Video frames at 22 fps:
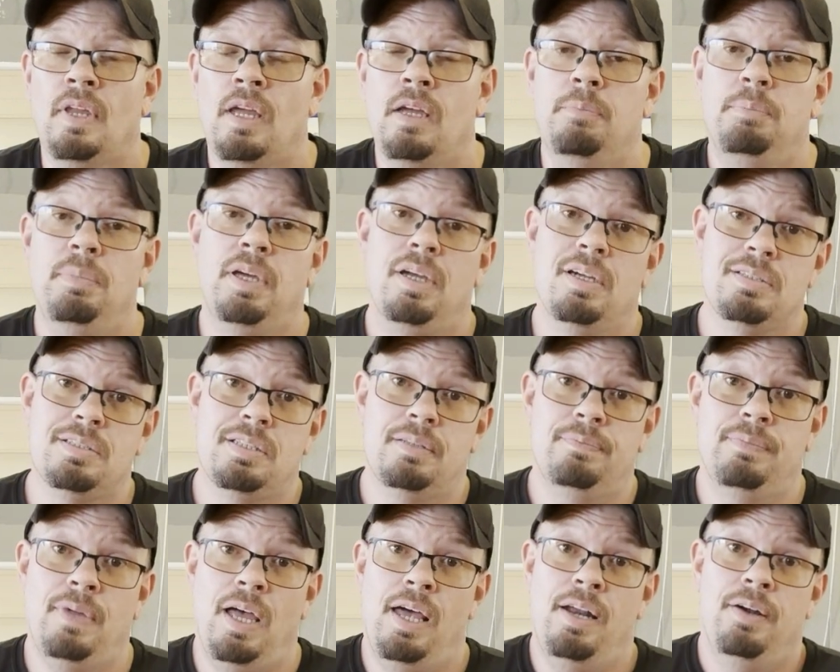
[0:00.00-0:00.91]
Because
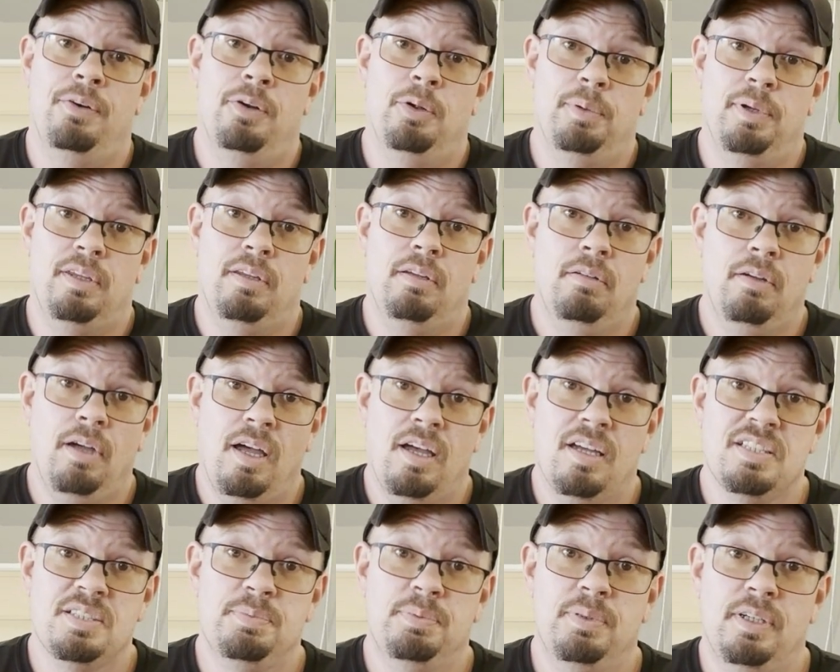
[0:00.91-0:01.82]
I don't know about you
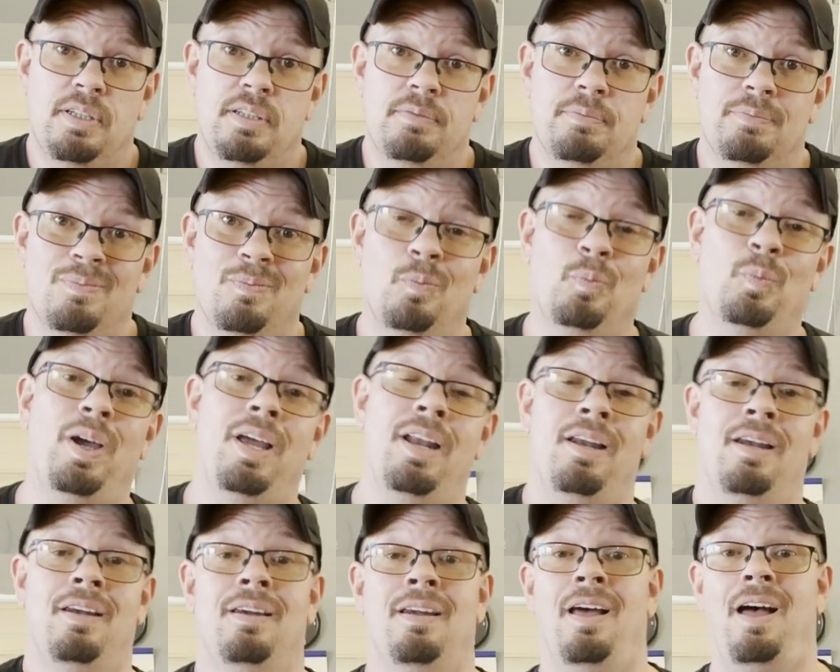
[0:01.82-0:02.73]
guys, but
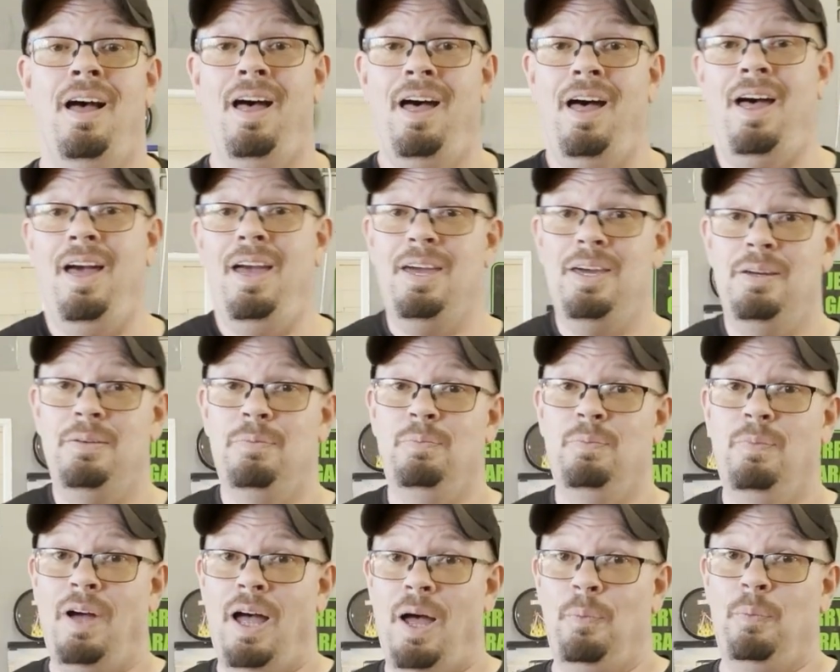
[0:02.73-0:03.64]
when I
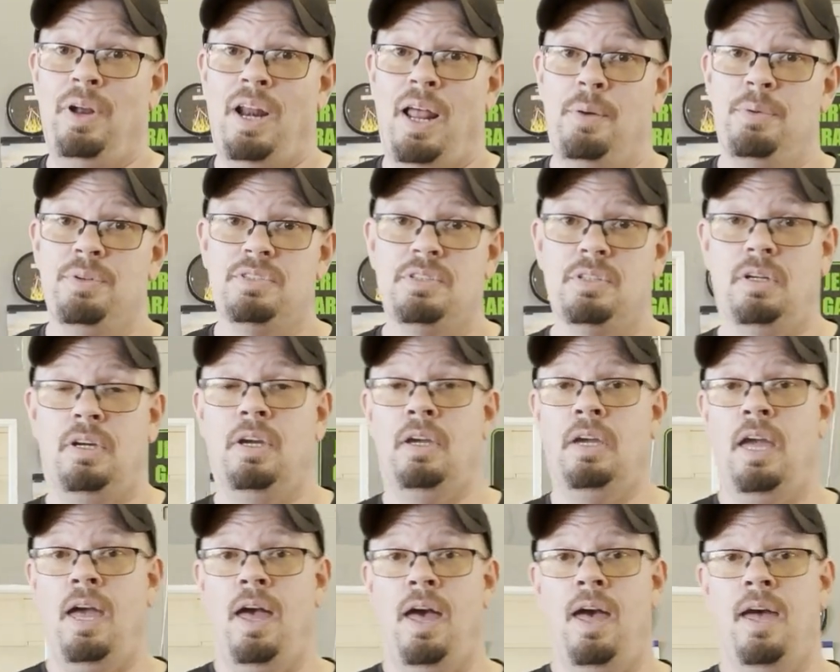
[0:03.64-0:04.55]
was looking
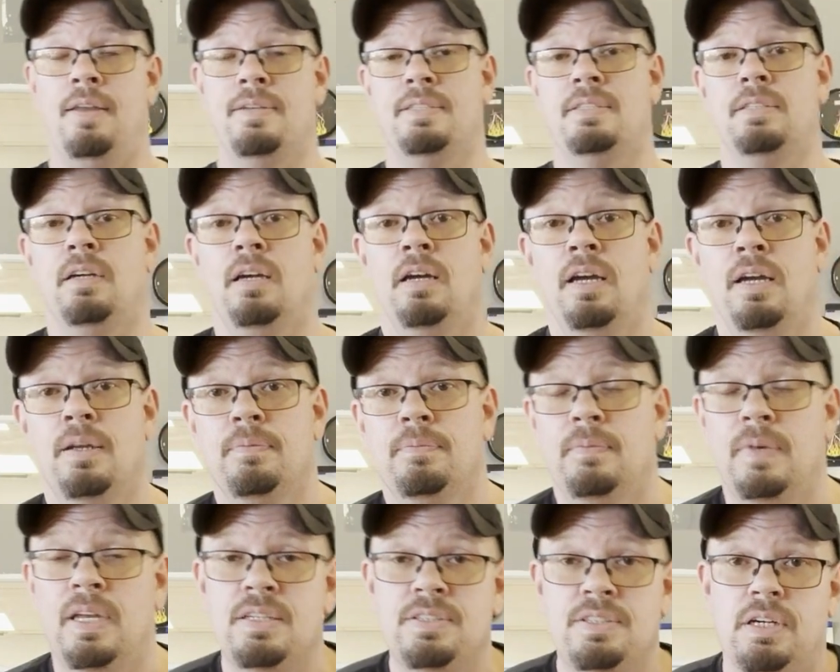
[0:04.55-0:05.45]
at
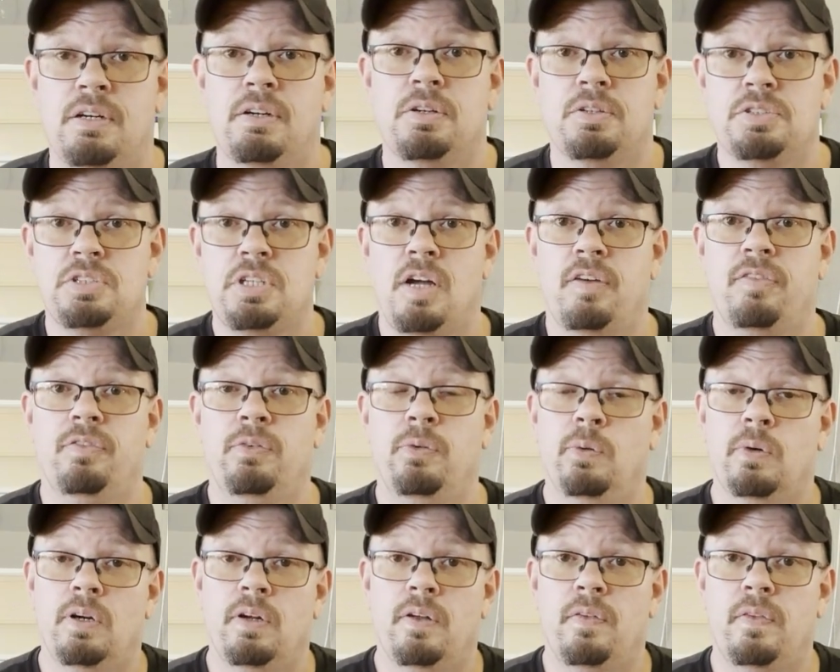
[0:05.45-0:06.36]
interior stuff
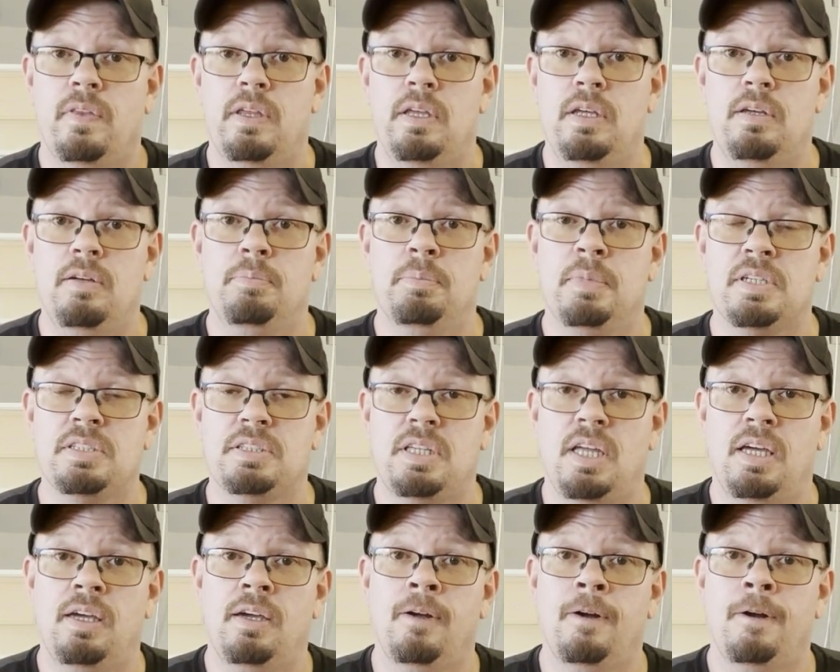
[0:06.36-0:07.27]
for the
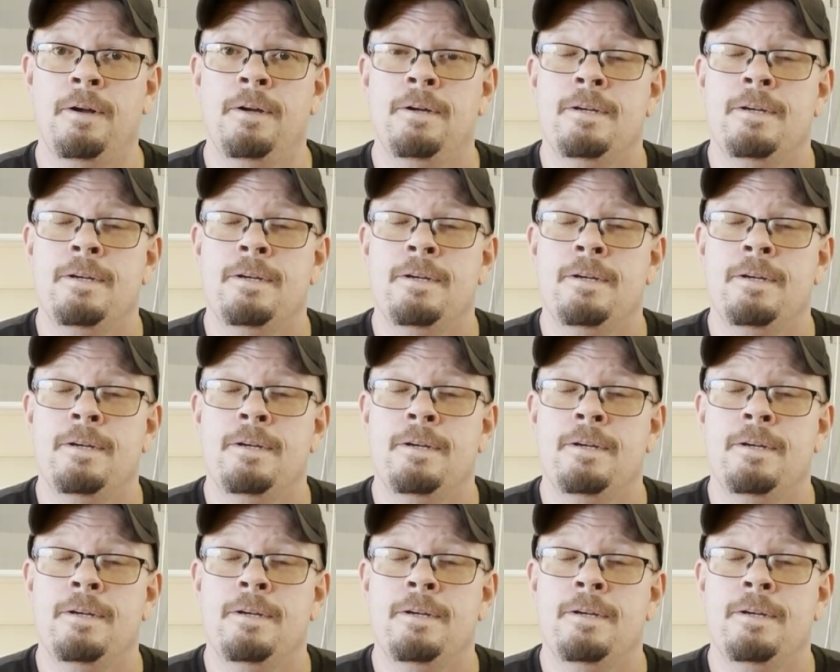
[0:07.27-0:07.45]
Mustang here,